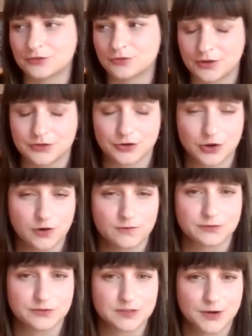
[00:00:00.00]
throughout your
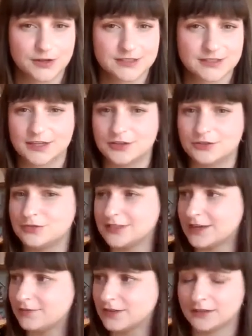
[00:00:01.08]
COVID response that you
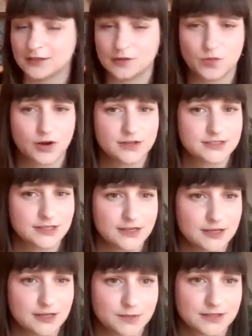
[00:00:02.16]
definitely want to keep?